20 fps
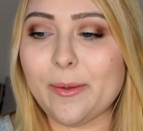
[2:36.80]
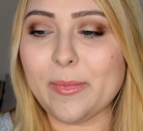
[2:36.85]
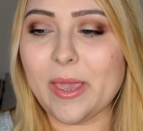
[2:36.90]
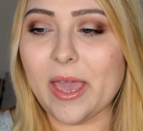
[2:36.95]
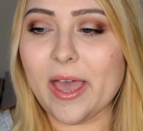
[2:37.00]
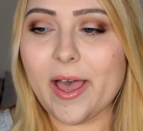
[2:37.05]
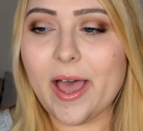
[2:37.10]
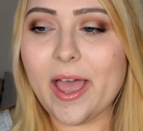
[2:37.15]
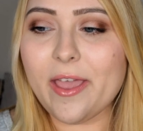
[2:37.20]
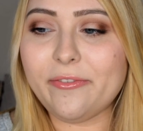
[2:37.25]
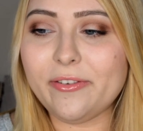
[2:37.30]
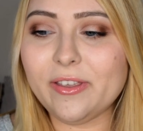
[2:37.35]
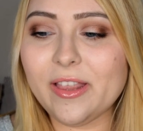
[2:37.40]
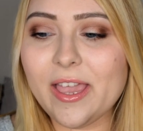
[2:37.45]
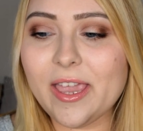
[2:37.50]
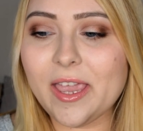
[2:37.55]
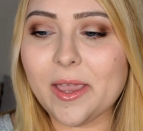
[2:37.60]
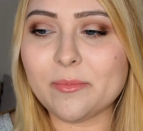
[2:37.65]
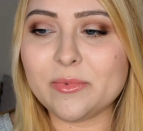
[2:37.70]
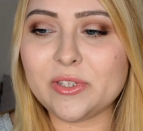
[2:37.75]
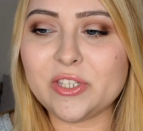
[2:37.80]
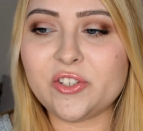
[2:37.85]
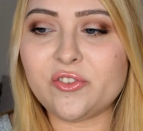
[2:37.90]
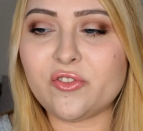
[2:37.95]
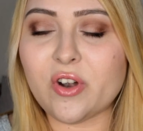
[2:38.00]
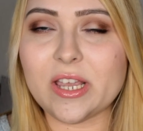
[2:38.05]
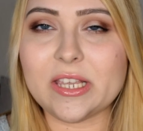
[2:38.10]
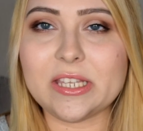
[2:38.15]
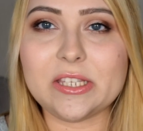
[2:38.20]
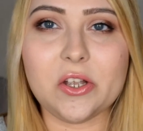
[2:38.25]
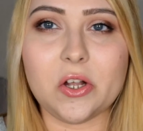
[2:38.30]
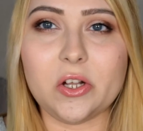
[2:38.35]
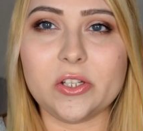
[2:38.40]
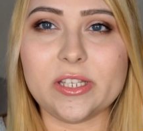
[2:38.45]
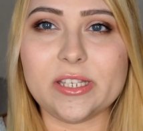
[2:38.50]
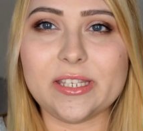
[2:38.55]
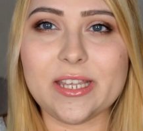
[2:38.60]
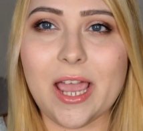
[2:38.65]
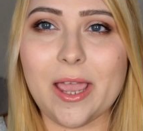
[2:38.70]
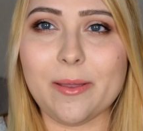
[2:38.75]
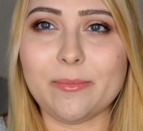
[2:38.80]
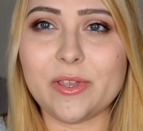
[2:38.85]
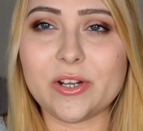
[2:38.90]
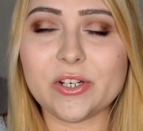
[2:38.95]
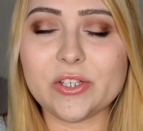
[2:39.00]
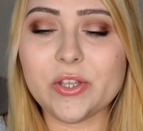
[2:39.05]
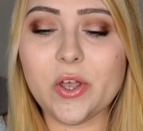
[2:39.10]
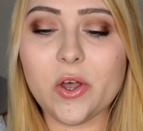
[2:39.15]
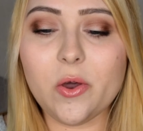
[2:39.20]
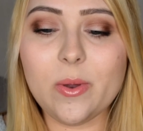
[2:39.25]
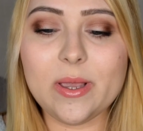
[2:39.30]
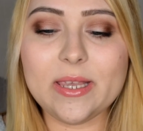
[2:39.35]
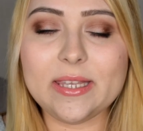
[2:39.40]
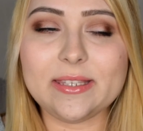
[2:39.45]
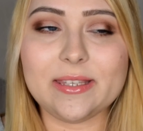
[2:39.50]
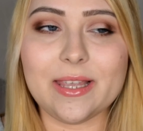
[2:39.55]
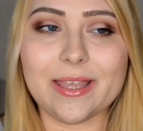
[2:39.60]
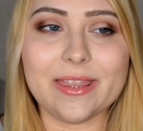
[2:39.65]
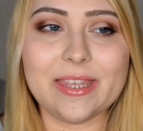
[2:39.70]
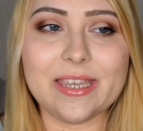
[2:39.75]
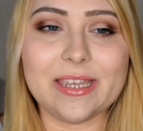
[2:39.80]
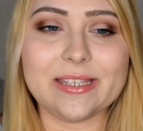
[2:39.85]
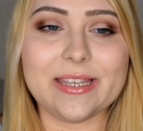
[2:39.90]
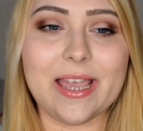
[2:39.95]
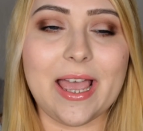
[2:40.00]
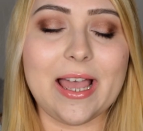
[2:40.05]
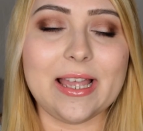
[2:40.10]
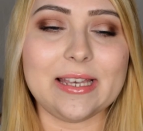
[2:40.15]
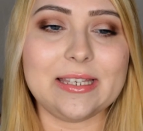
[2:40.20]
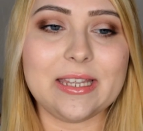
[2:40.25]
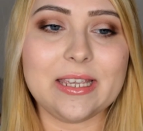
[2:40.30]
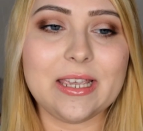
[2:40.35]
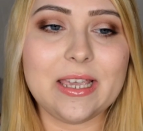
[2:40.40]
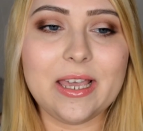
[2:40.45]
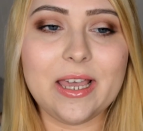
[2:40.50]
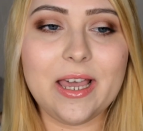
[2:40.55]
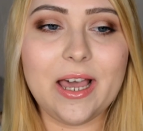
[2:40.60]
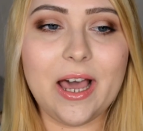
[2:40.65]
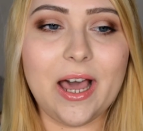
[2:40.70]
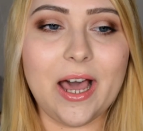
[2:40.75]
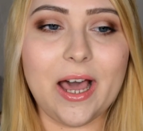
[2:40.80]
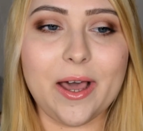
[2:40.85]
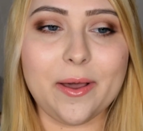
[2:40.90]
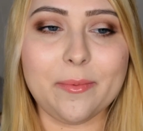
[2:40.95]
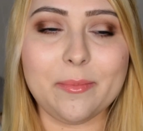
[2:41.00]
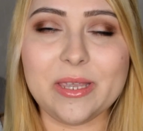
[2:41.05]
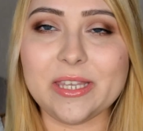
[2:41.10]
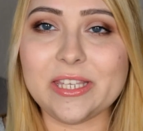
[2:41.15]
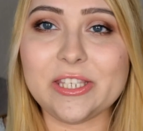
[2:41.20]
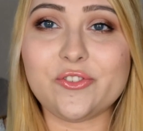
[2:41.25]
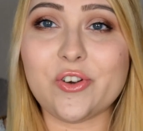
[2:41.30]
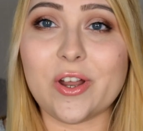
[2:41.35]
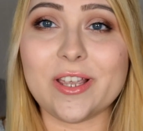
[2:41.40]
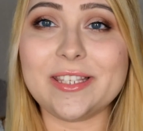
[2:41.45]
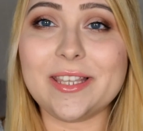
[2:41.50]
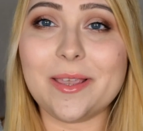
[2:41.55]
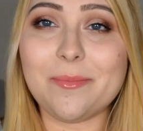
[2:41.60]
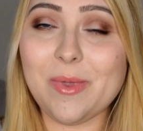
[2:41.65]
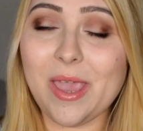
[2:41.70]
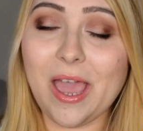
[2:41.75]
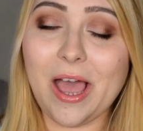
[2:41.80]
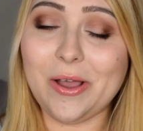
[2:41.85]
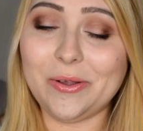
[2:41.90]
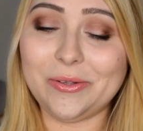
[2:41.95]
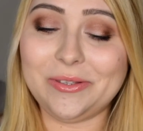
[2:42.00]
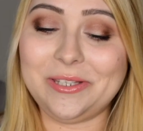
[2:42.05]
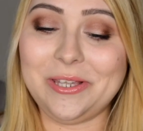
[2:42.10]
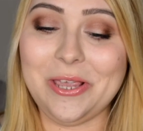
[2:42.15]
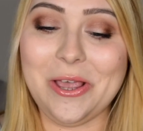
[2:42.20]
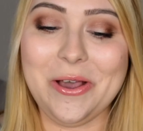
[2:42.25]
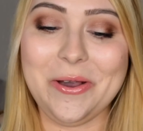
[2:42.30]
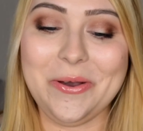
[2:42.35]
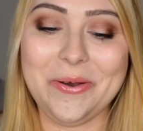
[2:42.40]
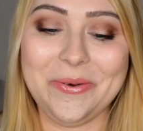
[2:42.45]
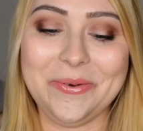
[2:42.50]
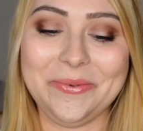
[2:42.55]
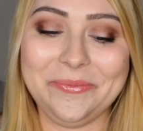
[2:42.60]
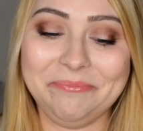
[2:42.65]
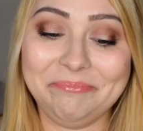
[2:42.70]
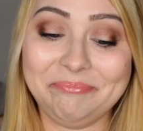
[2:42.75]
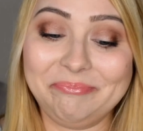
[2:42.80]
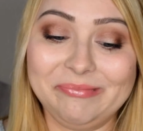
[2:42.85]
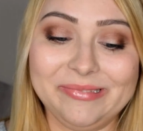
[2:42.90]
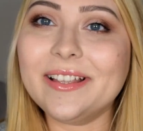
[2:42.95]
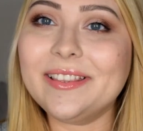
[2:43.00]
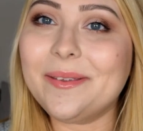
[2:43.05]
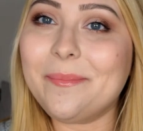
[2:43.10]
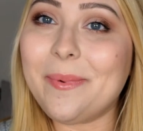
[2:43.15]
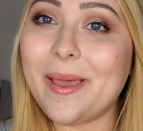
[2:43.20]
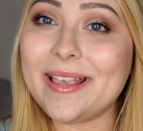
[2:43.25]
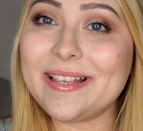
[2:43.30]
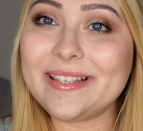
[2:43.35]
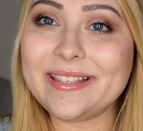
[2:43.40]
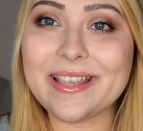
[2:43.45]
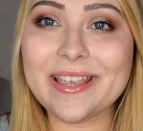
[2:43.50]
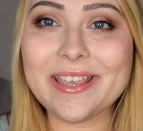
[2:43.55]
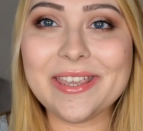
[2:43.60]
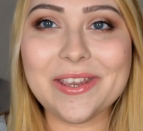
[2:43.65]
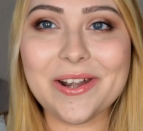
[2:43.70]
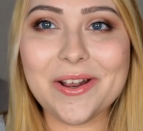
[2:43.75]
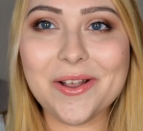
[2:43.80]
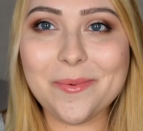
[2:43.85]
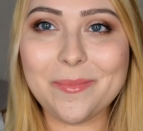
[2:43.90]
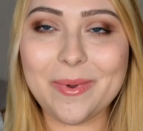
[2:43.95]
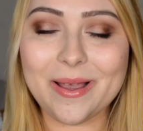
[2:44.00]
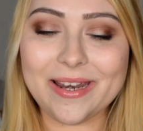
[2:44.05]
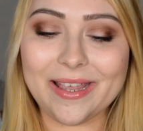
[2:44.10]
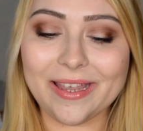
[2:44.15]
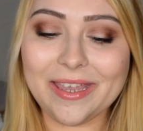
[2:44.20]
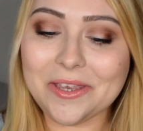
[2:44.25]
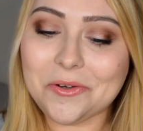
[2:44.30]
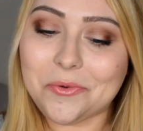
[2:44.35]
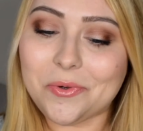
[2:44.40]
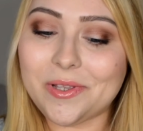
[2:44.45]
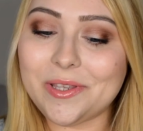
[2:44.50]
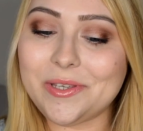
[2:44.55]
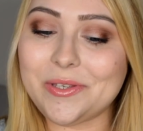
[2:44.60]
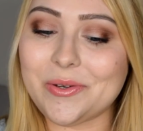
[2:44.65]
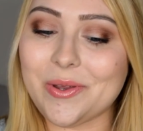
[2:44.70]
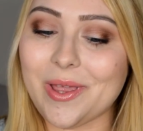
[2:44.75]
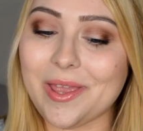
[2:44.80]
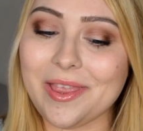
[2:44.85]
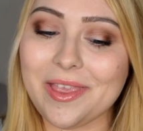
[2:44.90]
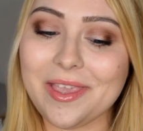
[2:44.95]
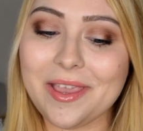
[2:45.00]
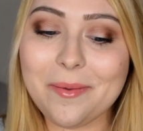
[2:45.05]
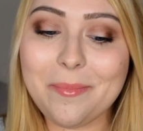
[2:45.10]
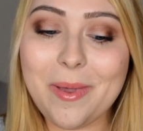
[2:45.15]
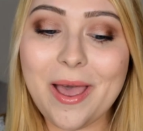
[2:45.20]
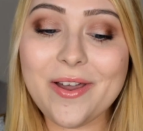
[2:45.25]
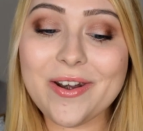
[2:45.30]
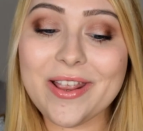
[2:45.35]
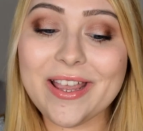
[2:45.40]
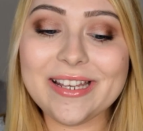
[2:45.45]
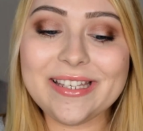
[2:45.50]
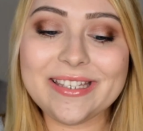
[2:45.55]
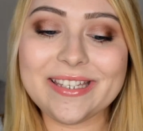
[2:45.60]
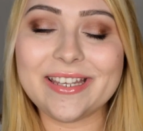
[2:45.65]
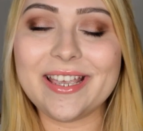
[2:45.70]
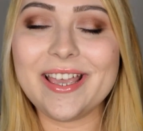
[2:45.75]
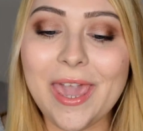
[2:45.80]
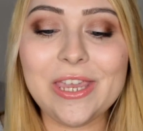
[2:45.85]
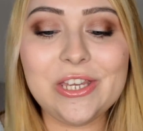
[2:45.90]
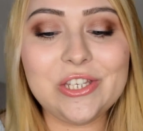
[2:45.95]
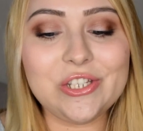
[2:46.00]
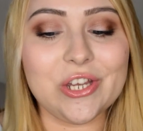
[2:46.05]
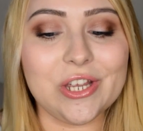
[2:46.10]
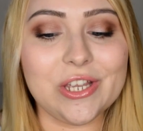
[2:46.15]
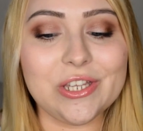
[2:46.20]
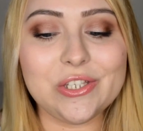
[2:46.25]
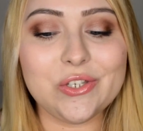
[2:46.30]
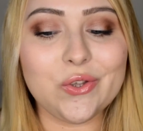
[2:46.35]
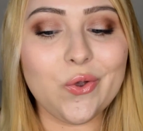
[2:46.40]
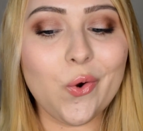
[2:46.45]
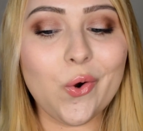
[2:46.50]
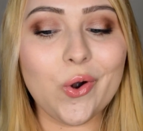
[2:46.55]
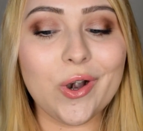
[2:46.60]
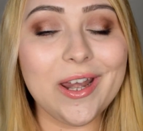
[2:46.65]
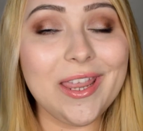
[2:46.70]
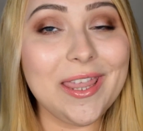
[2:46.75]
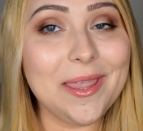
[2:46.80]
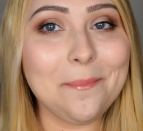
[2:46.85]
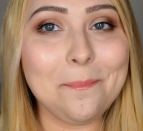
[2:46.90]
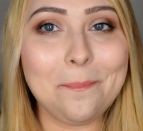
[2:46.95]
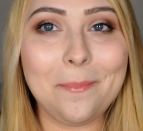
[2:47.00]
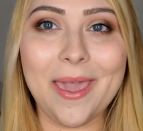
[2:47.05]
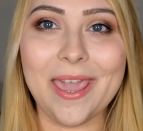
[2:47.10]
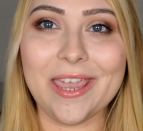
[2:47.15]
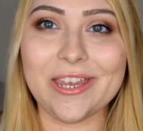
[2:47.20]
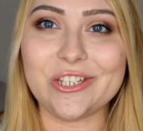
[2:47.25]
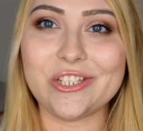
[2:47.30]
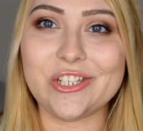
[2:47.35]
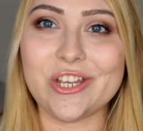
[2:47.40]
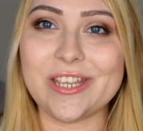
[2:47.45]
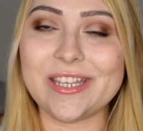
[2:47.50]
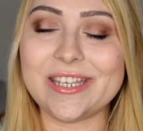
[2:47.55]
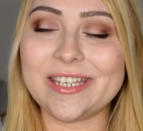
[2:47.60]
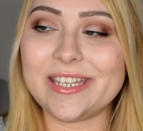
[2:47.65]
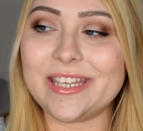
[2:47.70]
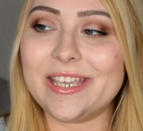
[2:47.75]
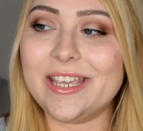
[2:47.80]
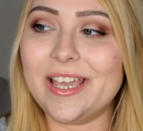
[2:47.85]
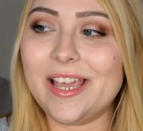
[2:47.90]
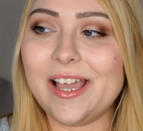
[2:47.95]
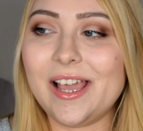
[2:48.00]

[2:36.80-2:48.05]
yeah, I feel like I'm stressed all the time. There's always something that is stressing me out, so not the best thing, but I can't really do anything about it. Patient or impatient?